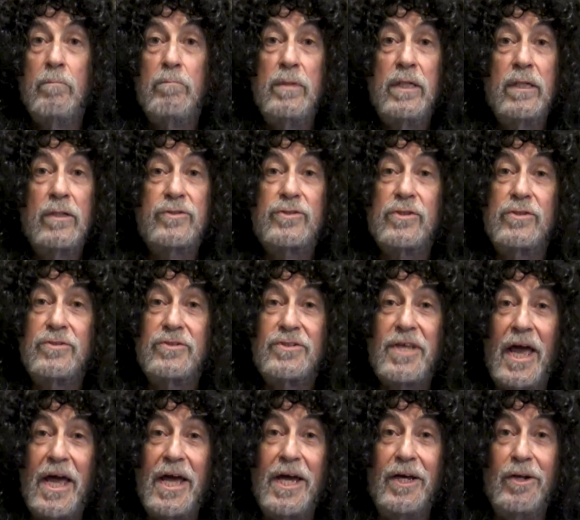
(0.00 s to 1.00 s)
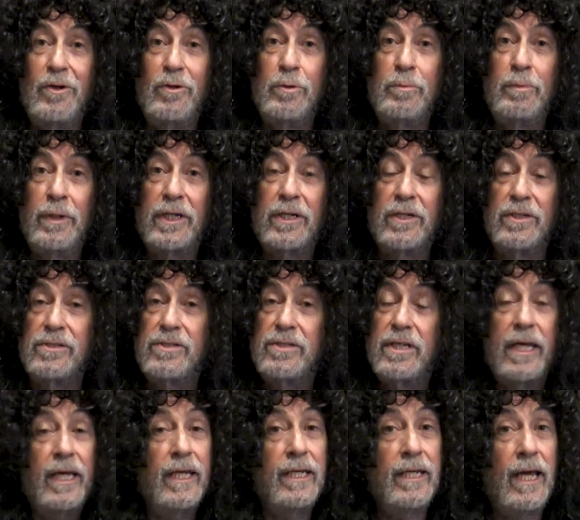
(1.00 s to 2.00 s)
Milton's hair lubricant
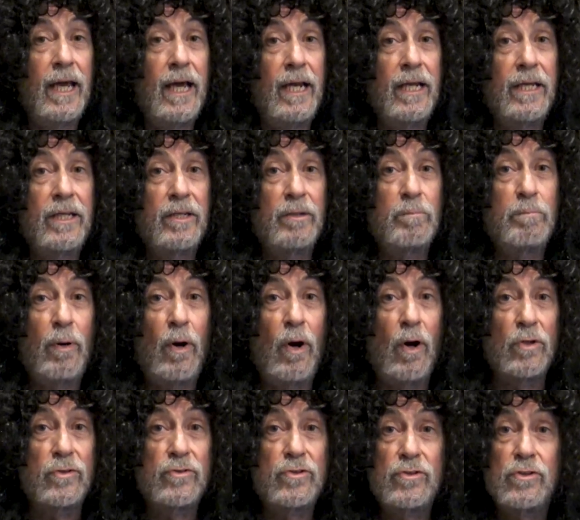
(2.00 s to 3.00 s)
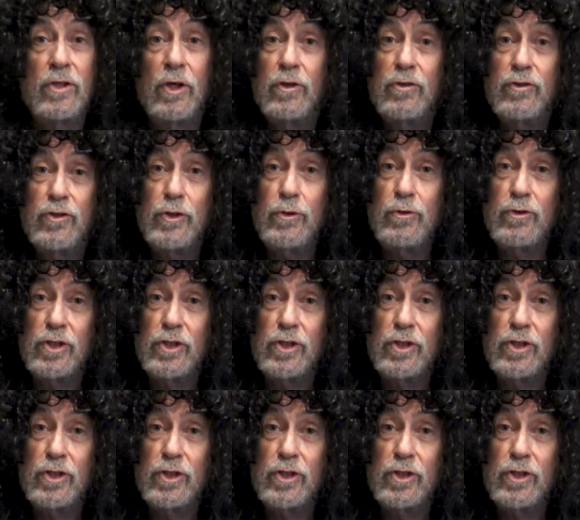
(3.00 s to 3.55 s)
in elegant pots, 2